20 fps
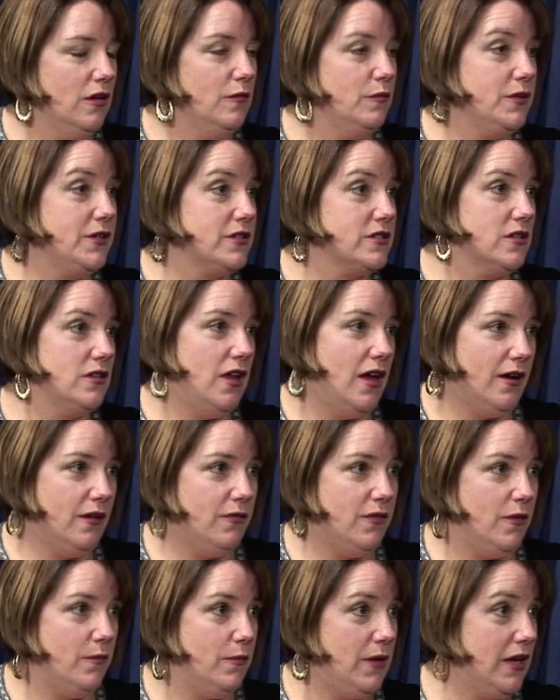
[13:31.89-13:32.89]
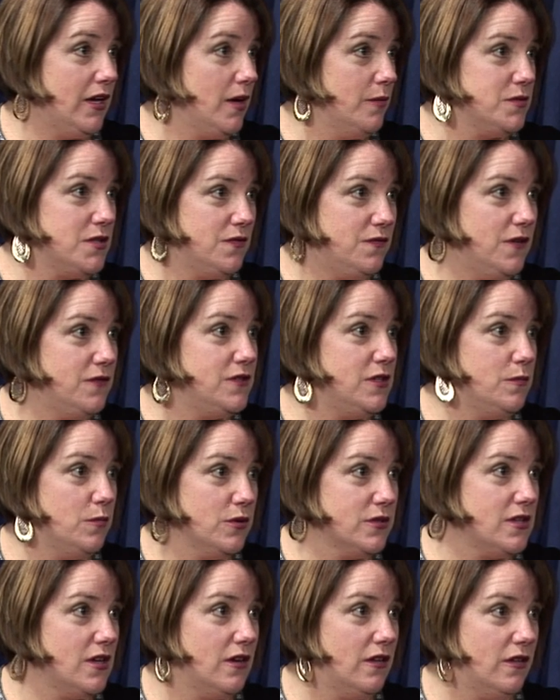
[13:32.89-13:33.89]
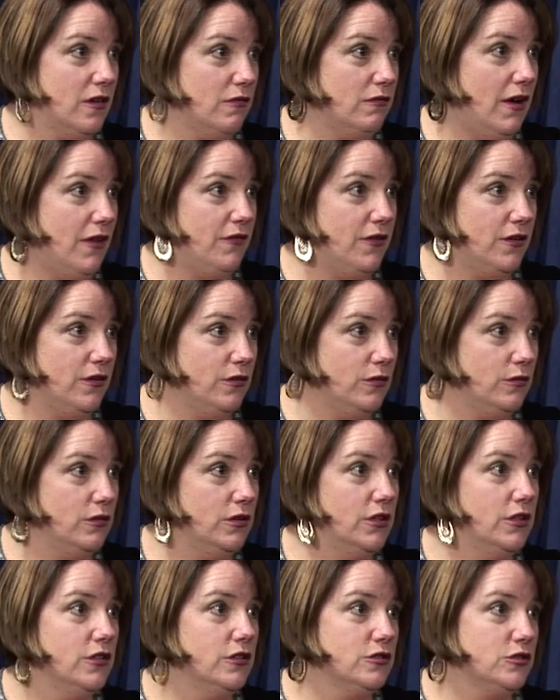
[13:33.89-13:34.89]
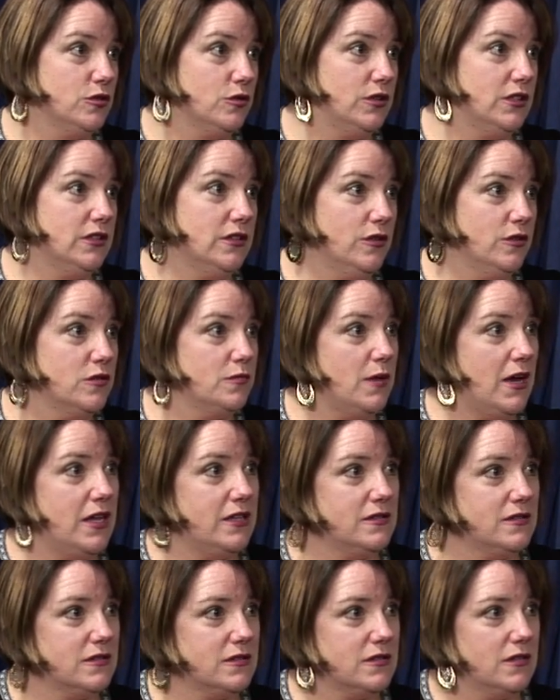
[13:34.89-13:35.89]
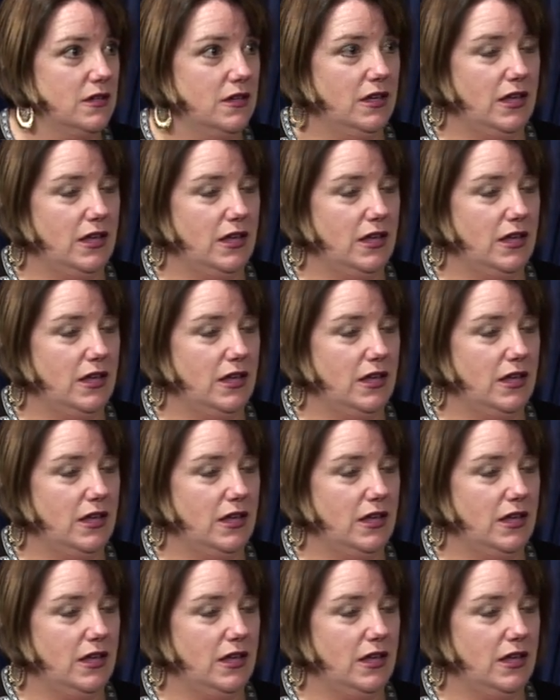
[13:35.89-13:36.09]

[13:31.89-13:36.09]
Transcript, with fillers: because a lot of them make up to 50% of their revenue during those months.